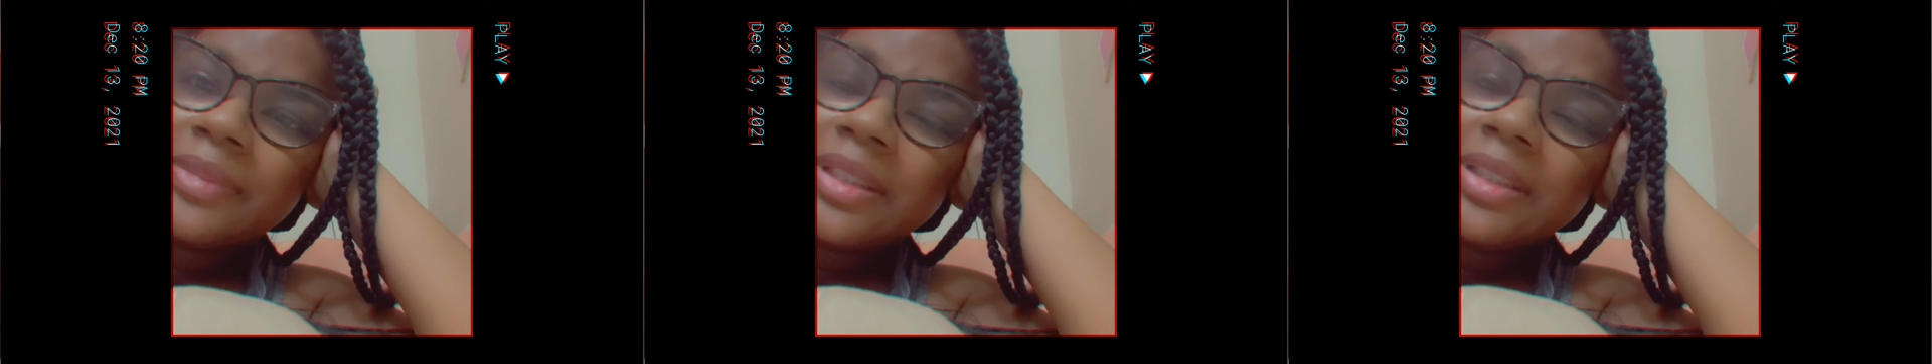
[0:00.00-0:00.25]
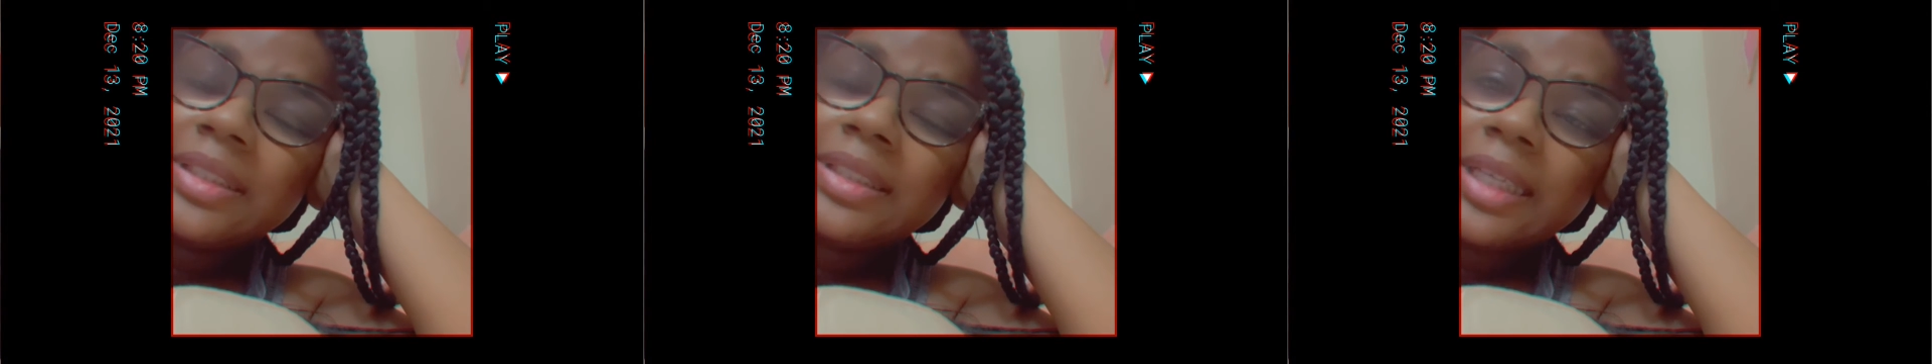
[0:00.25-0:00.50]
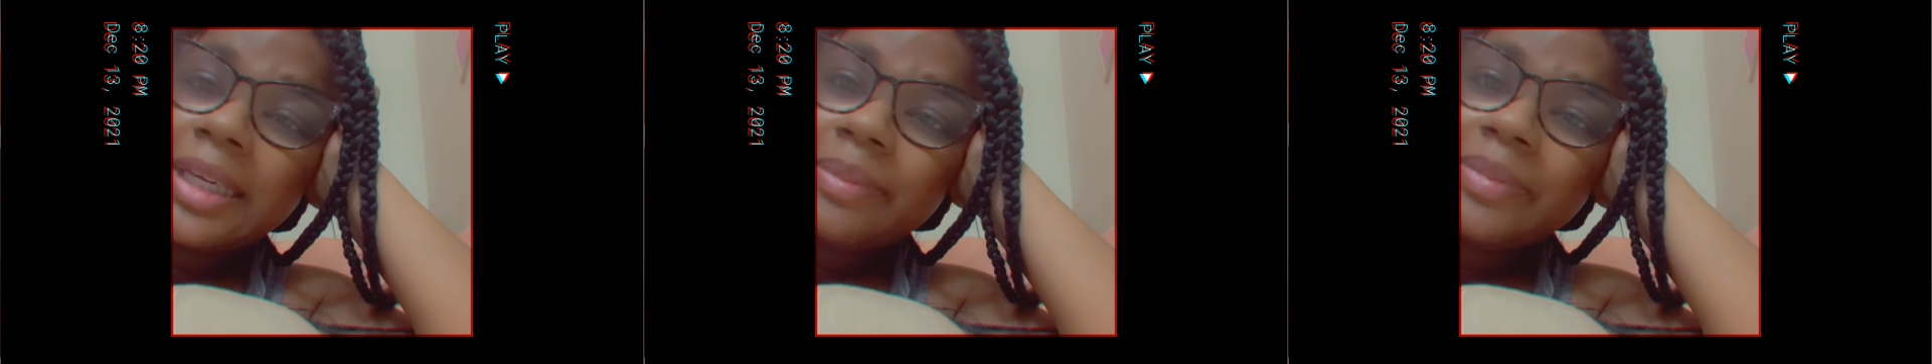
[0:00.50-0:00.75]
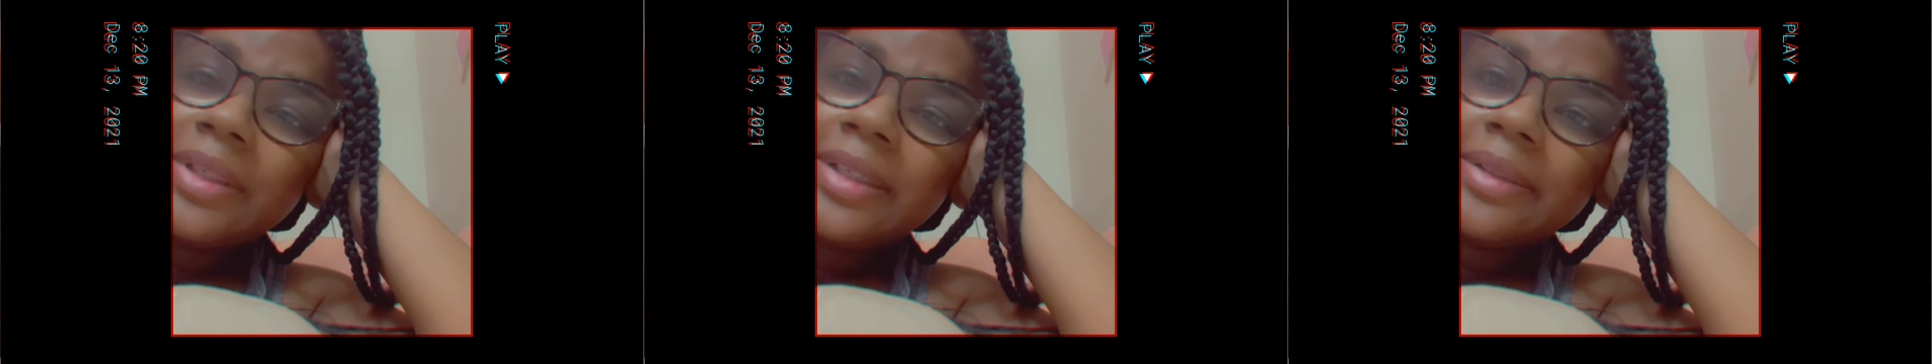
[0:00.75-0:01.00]
the same
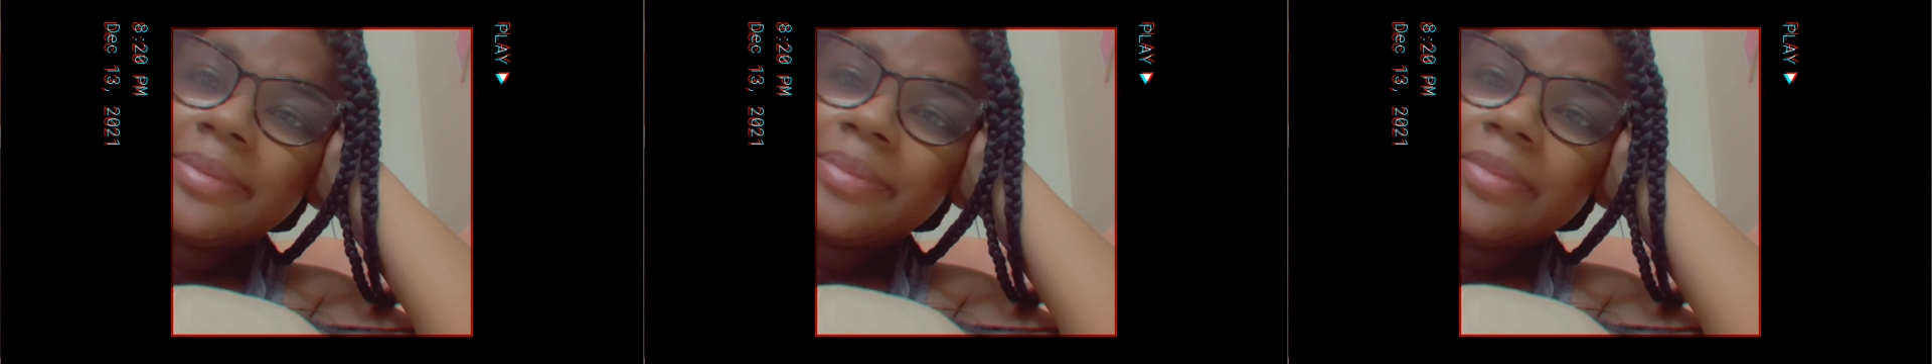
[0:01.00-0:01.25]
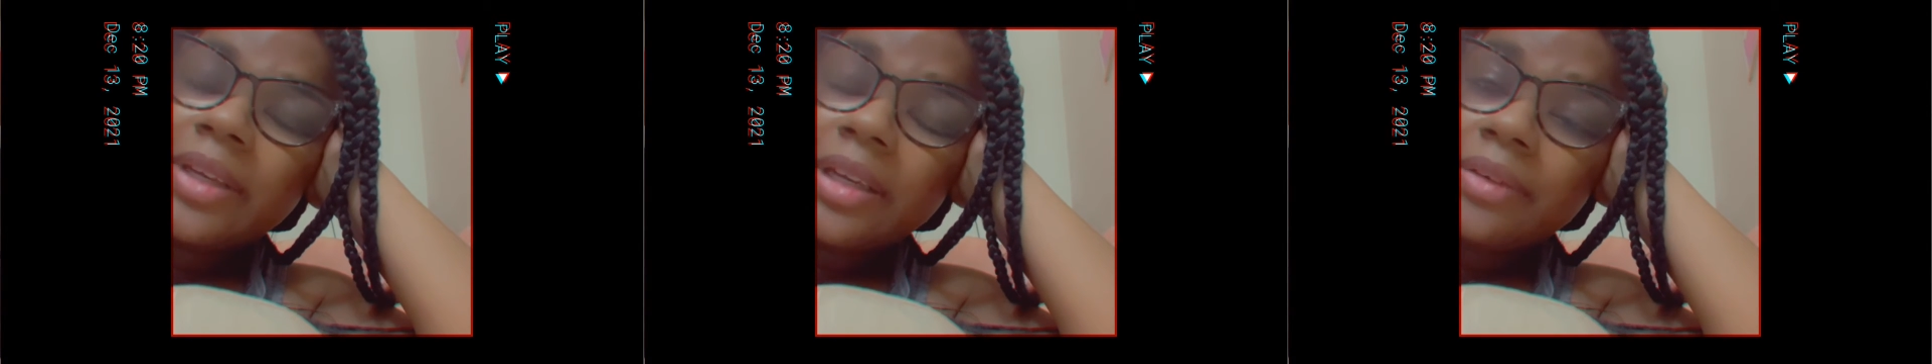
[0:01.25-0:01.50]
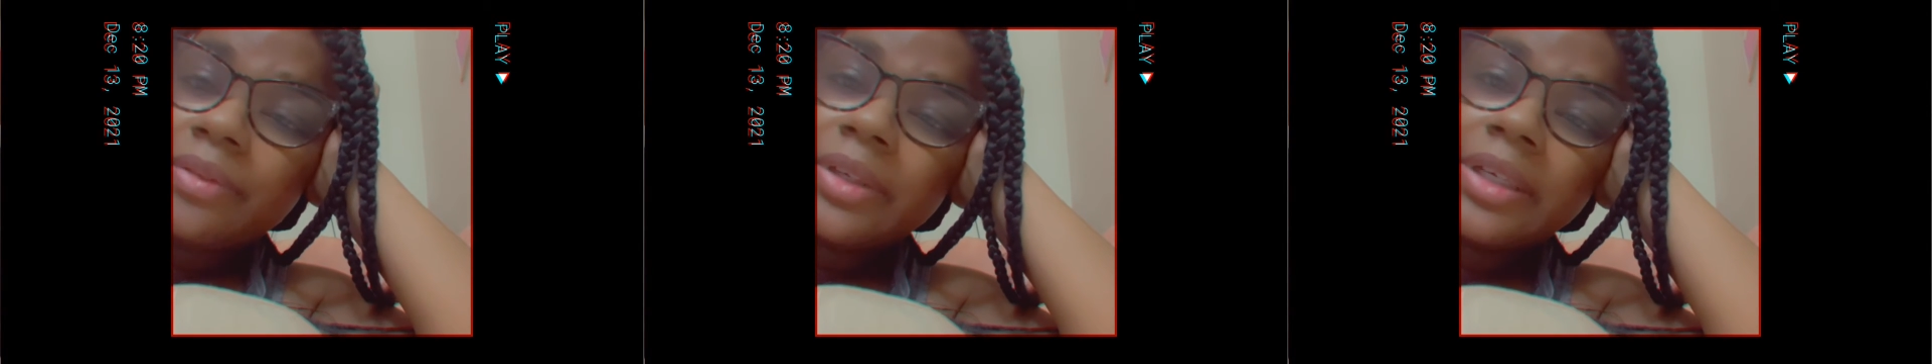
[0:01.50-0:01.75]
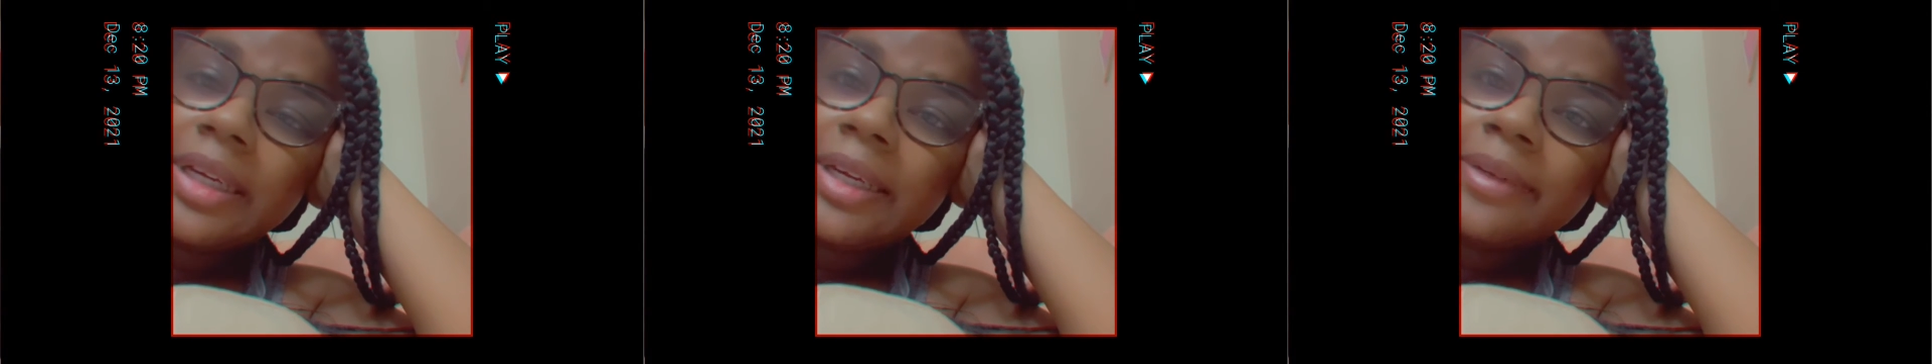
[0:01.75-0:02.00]
thing every
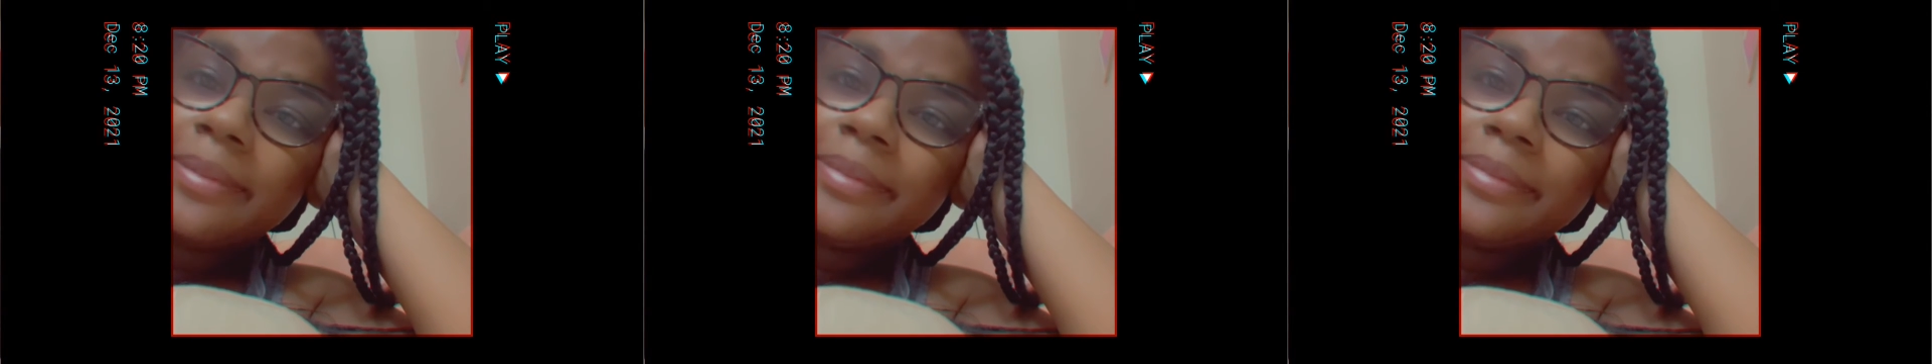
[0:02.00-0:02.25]
day.